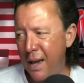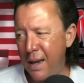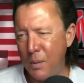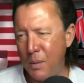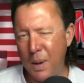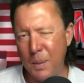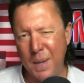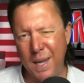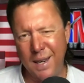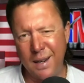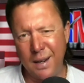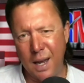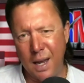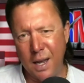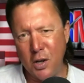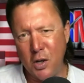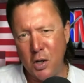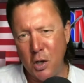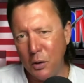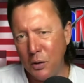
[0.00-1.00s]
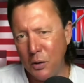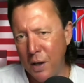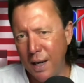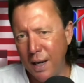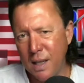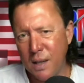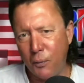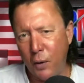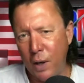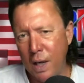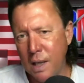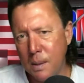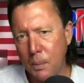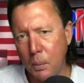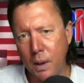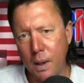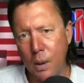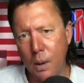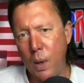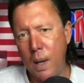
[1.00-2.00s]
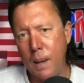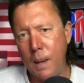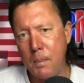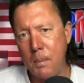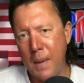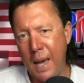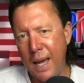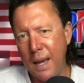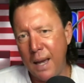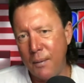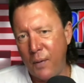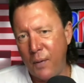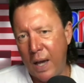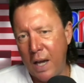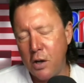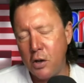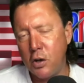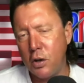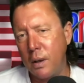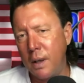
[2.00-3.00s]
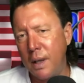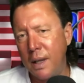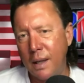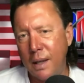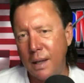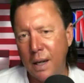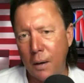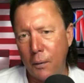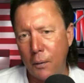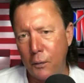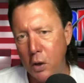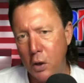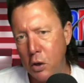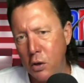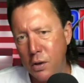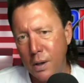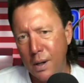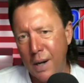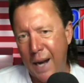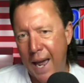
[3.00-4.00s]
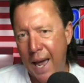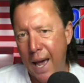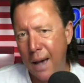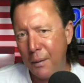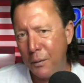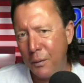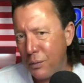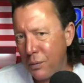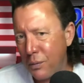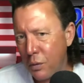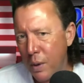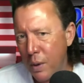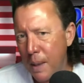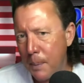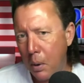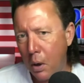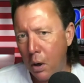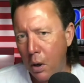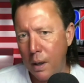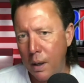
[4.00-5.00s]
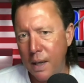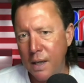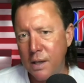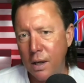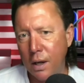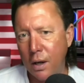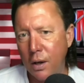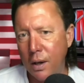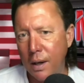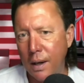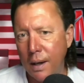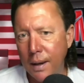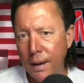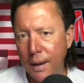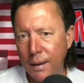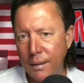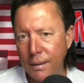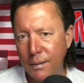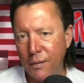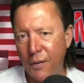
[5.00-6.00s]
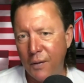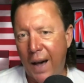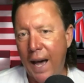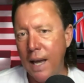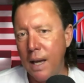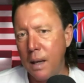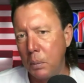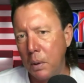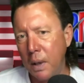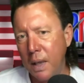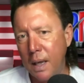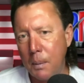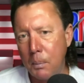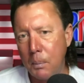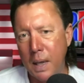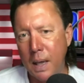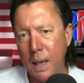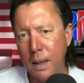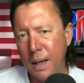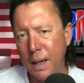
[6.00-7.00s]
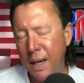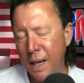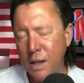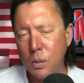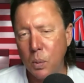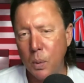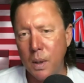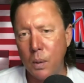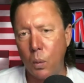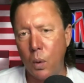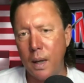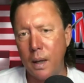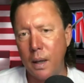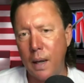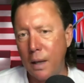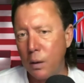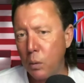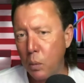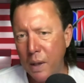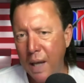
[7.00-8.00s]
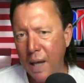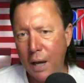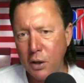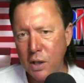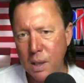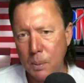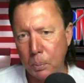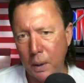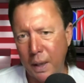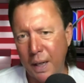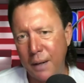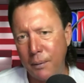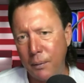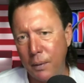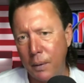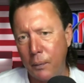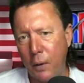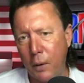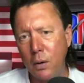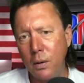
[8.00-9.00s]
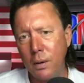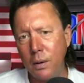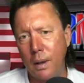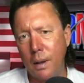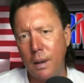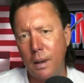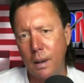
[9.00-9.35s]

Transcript: do you think it's feasible that we may eventually in the near future have three parties that could viably compete against one another without splitting the vote?